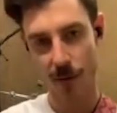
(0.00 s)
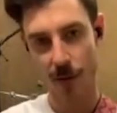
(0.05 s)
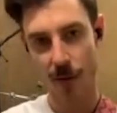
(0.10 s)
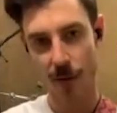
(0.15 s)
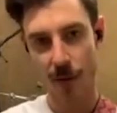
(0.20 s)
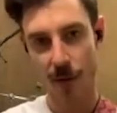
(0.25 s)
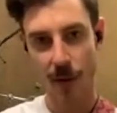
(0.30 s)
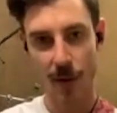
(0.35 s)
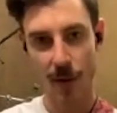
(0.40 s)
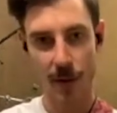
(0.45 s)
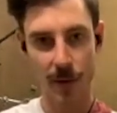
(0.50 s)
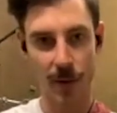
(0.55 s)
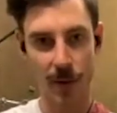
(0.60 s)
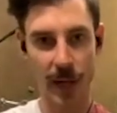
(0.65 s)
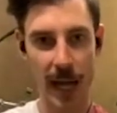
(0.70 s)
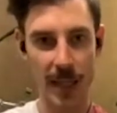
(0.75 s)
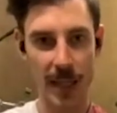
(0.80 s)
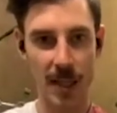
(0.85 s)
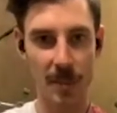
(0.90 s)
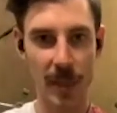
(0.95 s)
So it
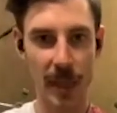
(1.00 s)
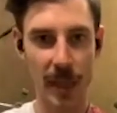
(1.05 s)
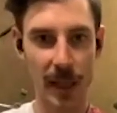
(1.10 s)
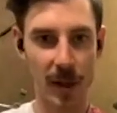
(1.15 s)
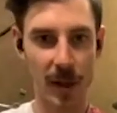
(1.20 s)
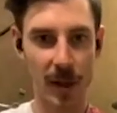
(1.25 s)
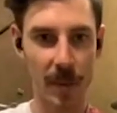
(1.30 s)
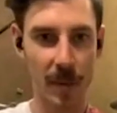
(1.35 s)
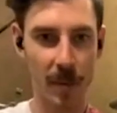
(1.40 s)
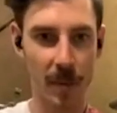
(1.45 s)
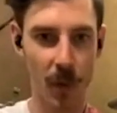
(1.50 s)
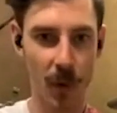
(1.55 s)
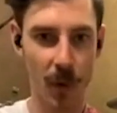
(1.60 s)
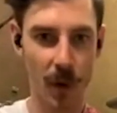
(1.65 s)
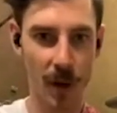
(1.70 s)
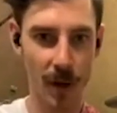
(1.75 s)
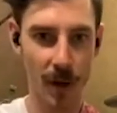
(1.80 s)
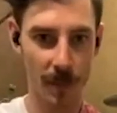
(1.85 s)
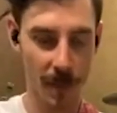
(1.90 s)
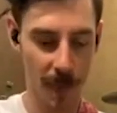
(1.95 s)
has to be a little bit
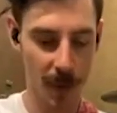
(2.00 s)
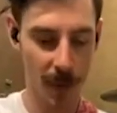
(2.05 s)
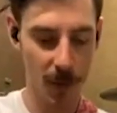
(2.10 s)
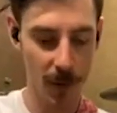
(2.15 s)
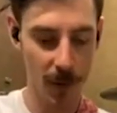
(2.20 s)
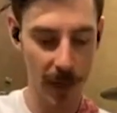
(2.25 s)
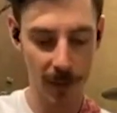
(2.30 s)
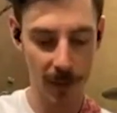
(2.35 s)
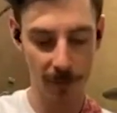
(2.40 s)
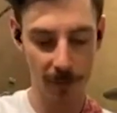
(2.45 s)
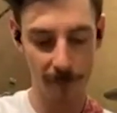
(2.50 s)
more quick.